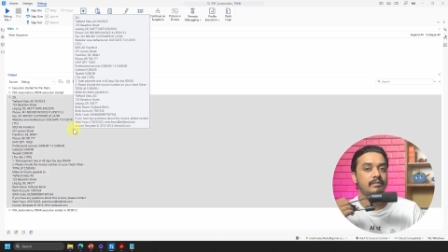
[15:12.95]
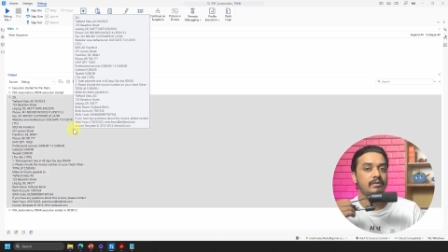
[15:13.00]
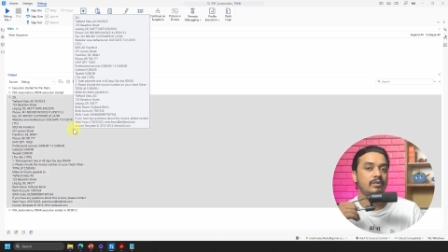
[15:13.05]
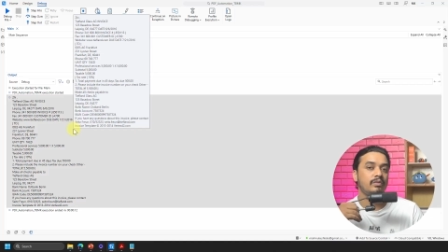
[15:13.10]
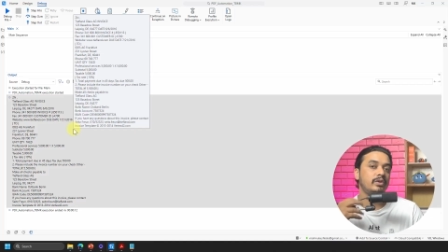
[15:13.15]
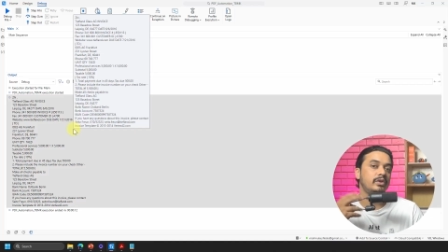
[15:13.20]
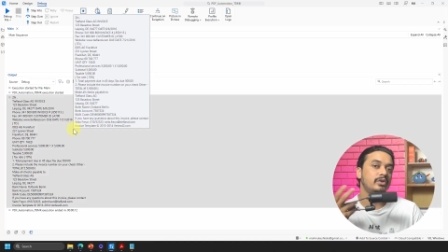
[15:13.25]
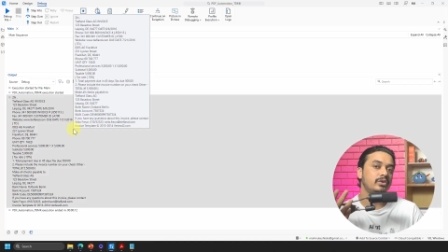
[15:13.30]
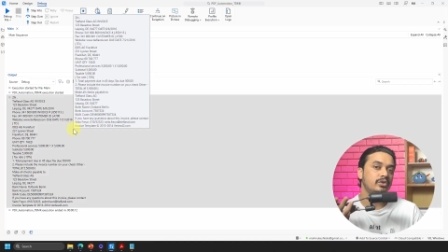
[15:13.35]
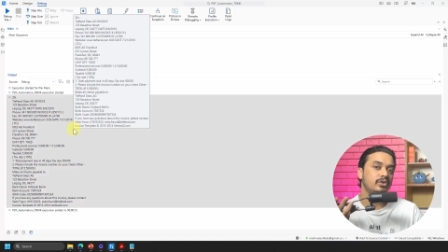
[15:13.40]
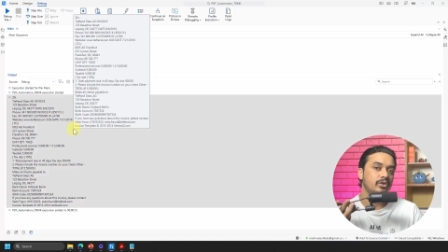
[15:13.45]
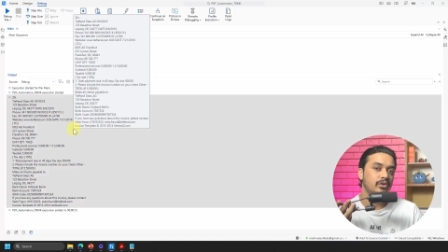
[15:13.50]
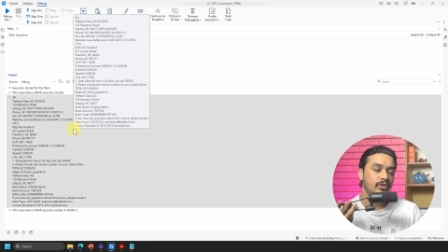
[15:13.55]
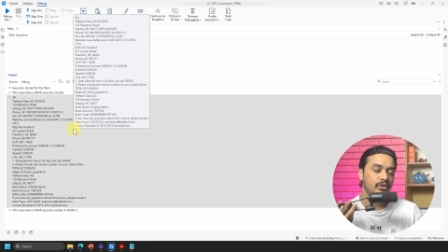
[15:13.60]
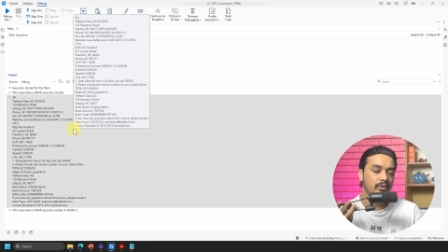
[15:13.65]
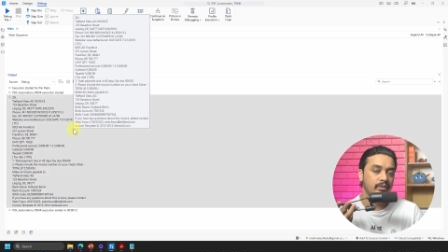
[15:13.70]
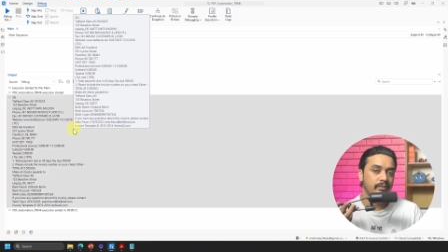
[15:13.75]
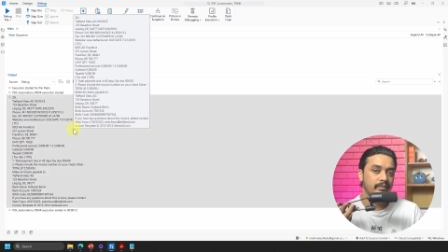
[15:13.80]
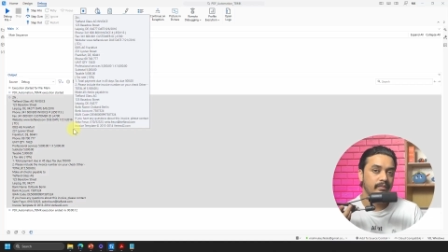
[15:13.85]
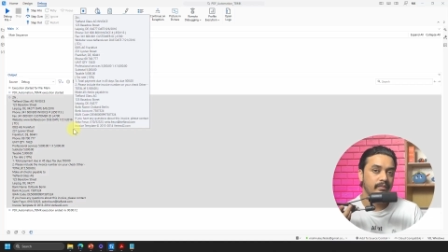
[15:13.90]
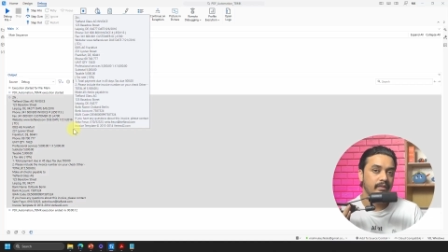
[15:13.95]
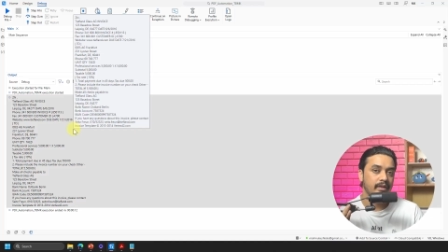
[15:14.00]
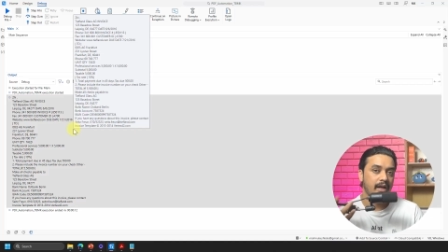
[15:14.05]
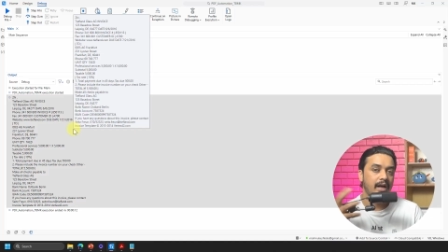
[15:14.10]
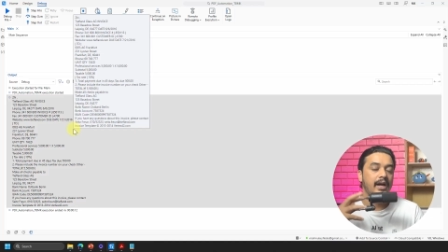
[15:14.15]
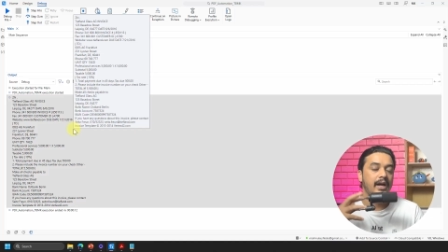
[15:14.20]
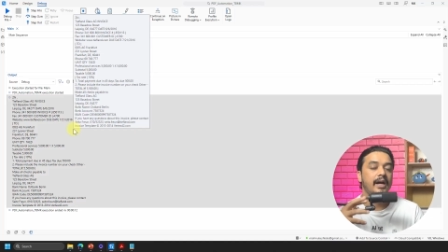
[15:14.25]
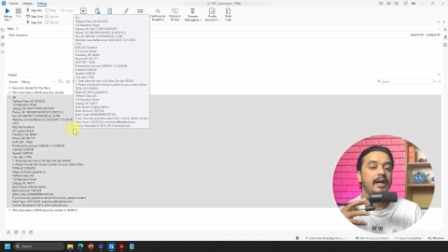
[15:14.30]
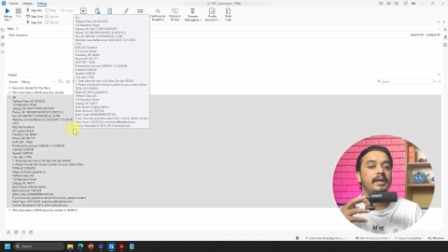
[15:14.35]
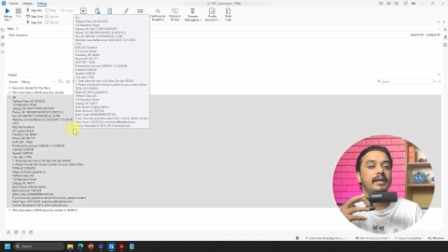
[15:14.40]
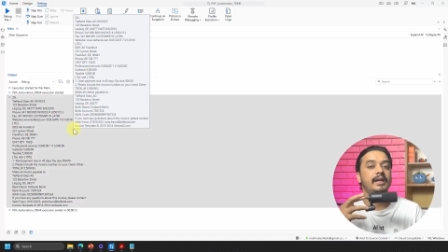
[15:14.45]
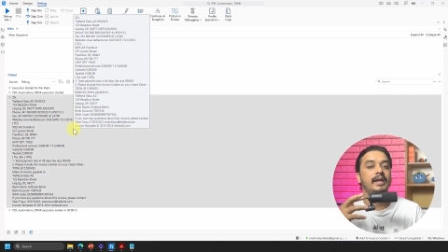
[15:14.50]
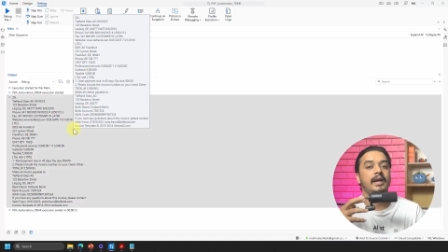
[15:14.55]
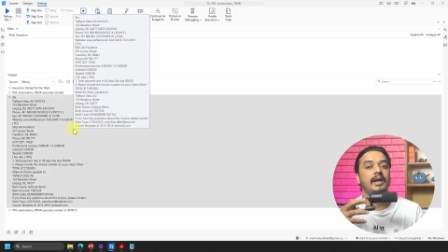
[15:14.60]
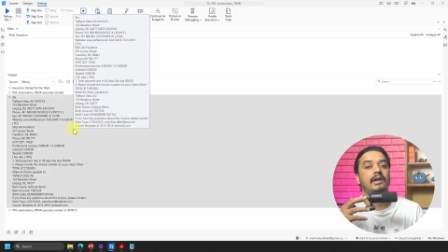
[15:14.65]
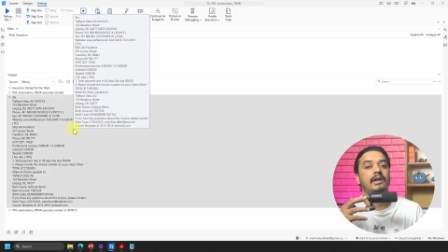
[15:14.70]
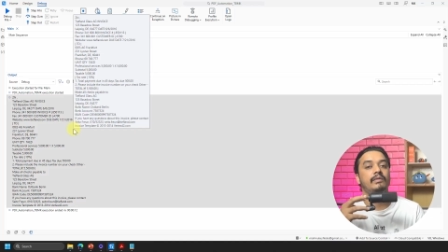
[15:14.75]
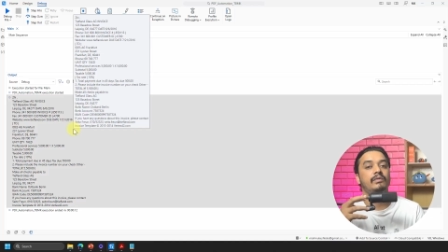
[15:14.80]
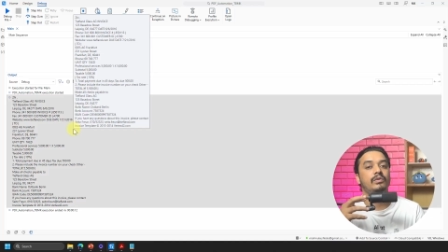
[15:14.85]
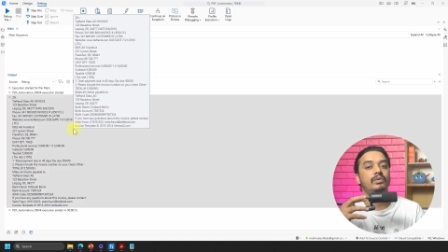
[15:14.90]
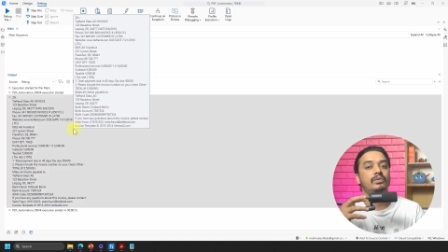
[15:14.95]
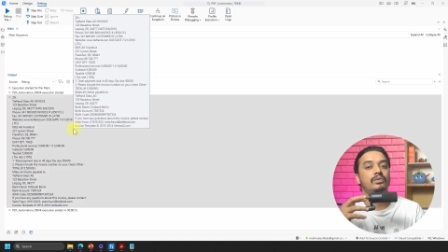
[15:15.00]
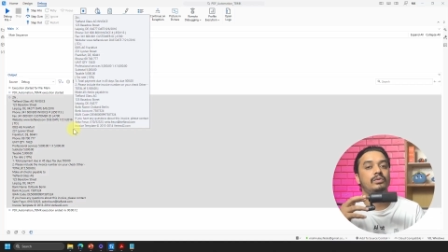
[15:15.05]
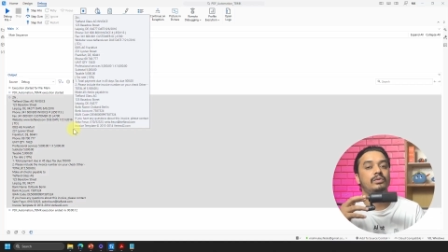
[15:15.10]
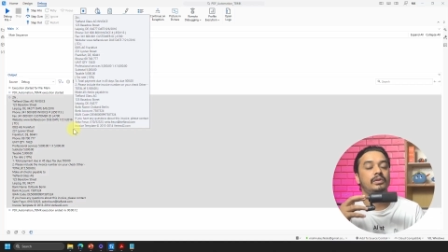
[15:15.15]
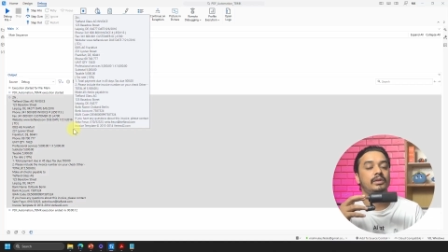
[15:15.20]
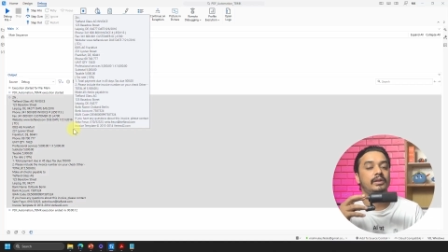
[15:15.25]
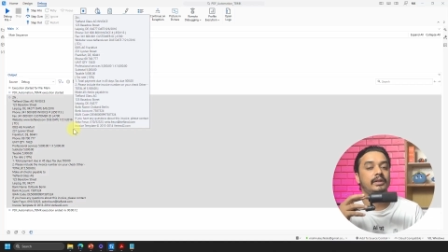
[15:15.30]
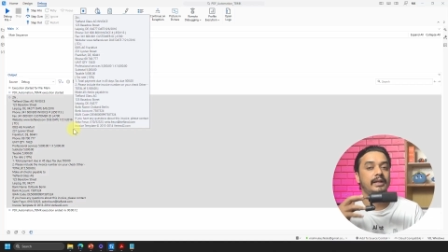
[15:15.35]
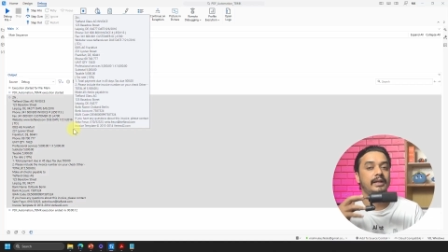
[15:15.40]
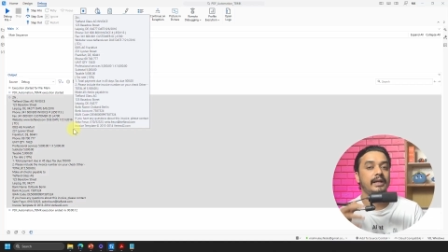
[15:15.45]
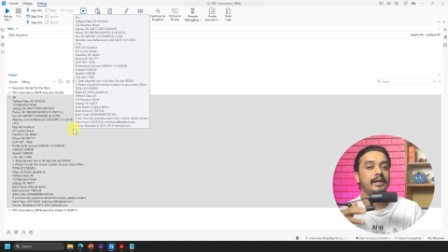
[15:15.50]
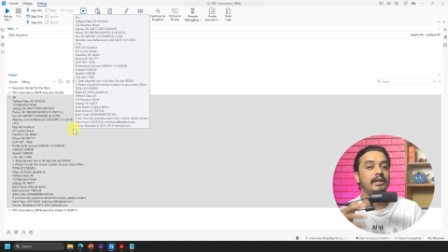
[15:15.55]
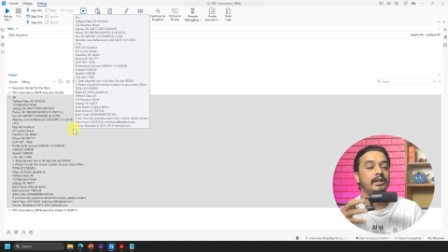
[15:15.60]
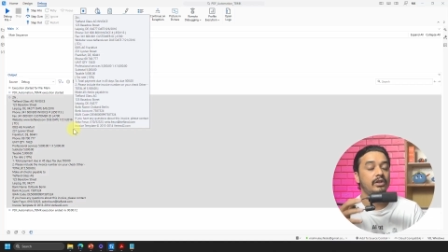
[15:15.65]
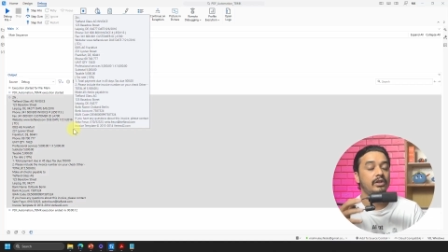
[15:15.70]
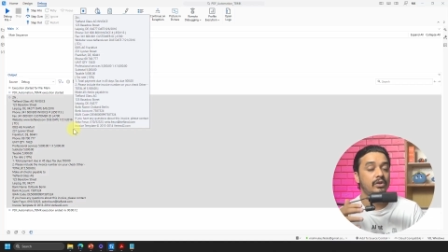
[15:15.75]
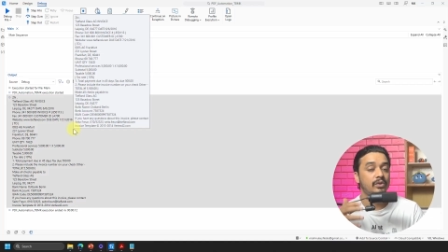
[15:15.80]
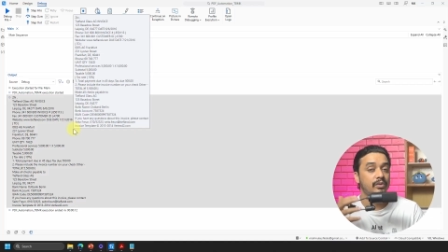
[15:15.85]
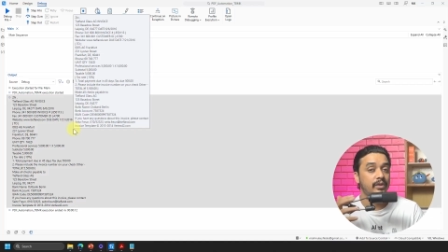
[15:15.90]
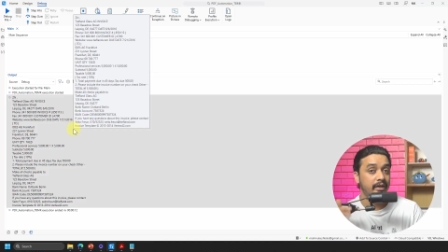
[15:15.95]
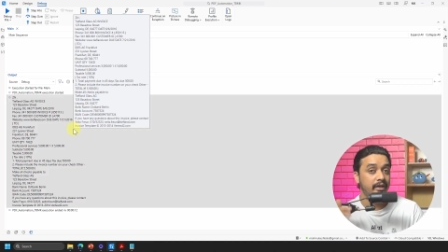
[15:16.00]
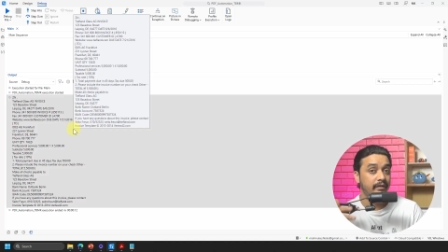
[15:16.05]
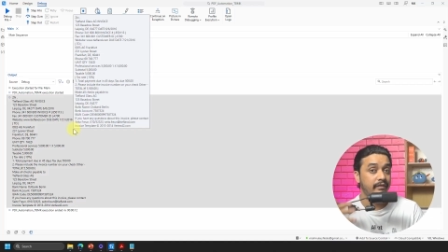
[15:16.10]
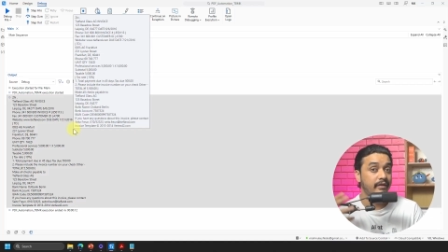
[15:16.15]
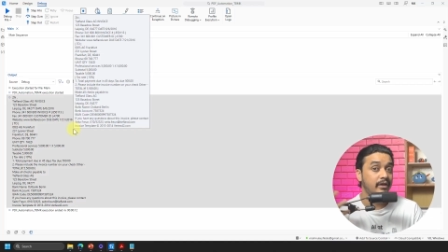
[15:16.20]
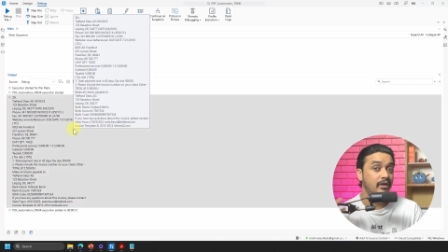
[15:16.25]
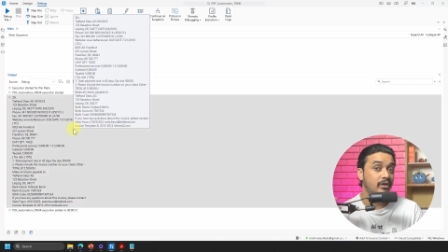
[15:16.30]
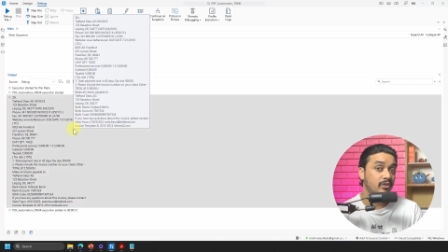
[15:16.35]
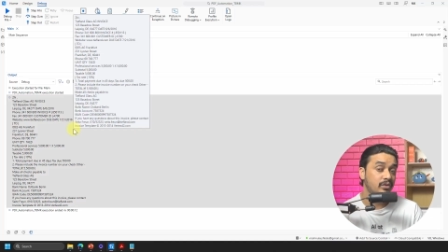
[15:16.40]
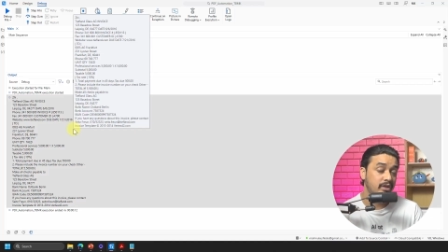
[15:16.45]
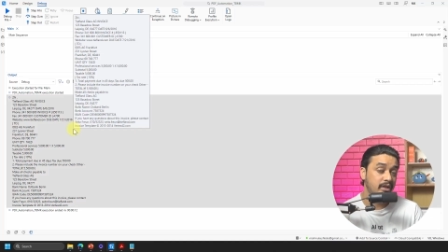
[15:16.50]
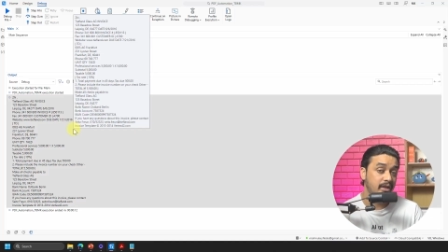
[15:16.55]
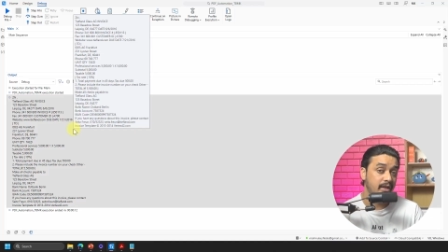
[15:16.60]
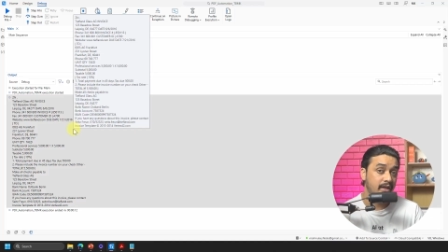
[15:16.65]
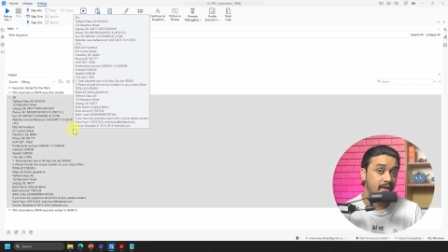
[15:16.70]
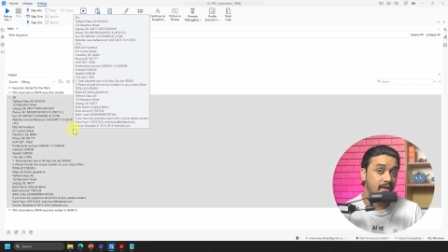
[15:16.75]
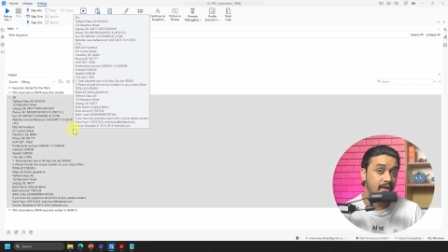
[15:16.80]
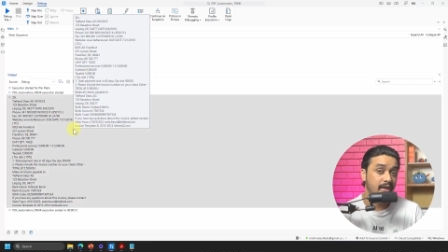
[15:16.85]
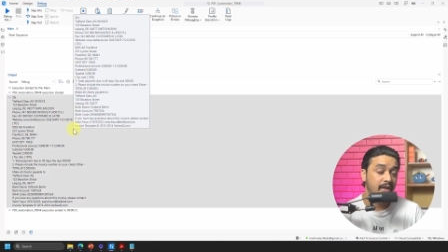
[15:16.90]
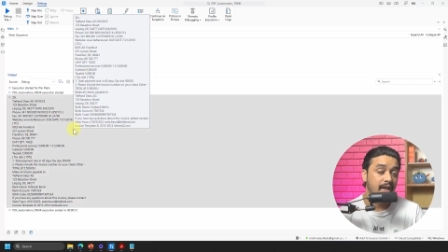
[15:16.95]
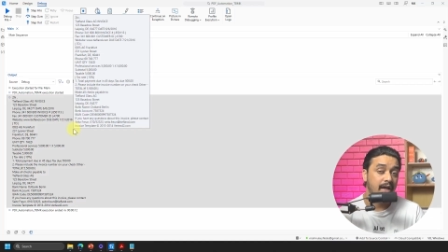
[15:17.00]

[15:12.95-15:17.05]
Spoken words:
What you should do, I have to get into a different OCR.